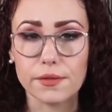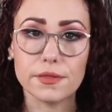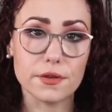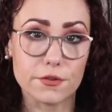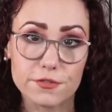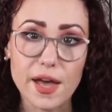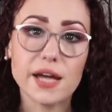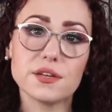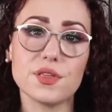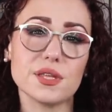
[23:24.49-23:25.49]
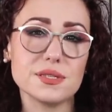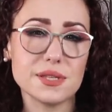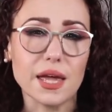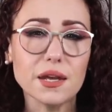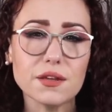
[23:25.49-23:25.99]
the fact that
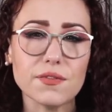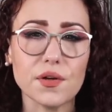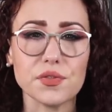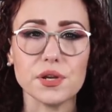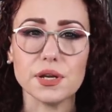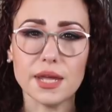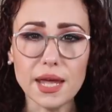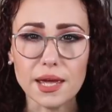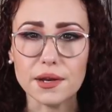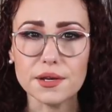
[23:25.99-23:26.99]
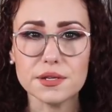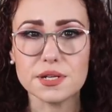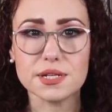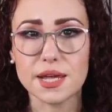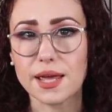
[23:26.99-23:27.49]
Sandy felt the need
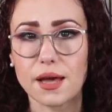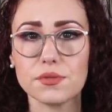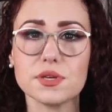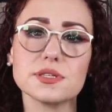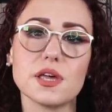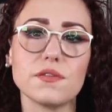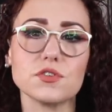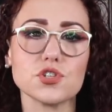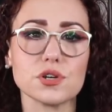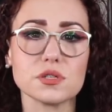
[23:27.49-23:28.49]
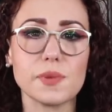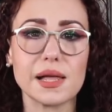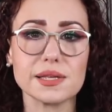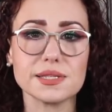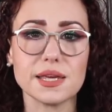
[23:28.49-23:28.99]
to take out this life insurance
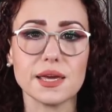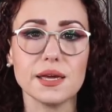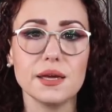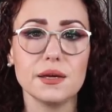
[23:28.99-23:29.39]
policy